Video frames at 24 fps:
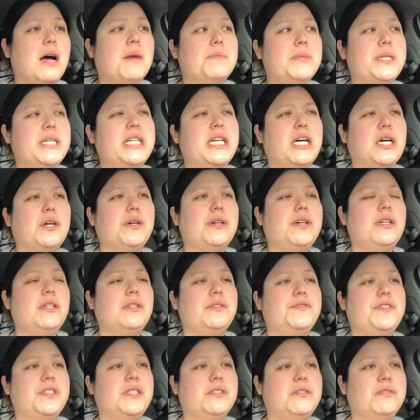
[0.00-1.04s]
you know,
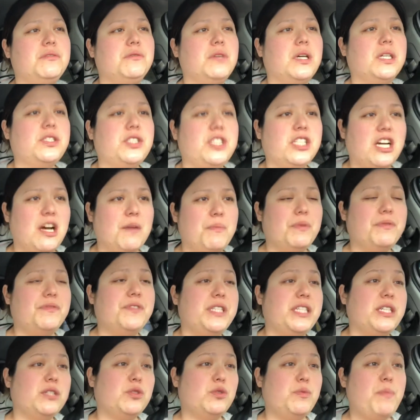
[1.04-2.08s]
if you watched a couple
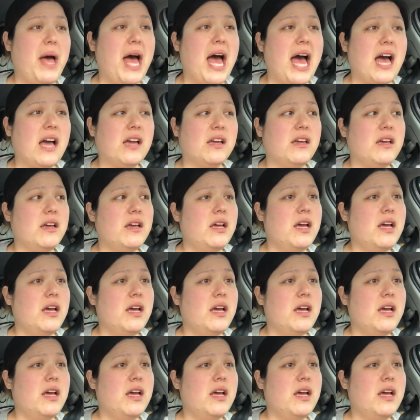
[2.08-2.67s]
videos back,